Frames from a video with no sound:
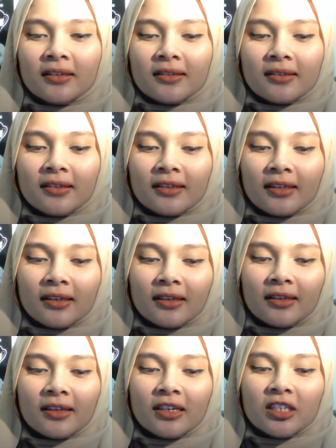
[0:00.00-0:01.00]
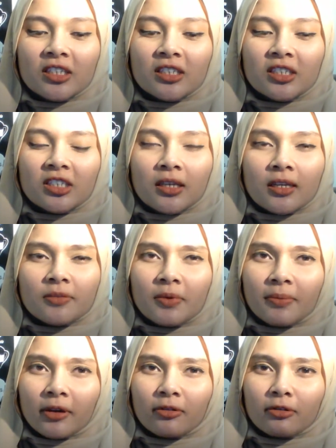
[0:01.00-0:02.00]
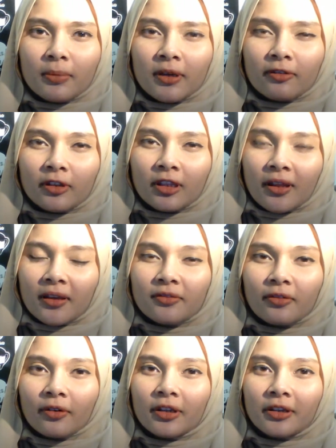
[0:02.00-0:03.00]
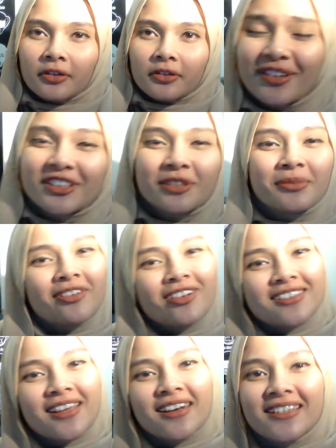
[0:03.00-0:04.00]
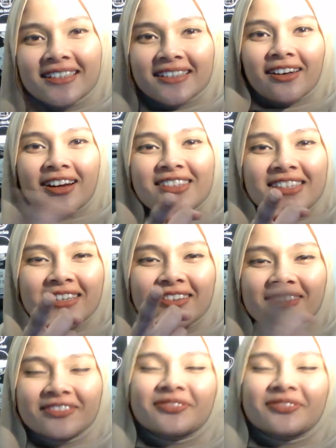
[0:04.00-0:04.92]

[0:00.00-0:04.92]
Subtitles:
and she has been my roommate for the next 4 years. Shibi Rosen, shout out to you.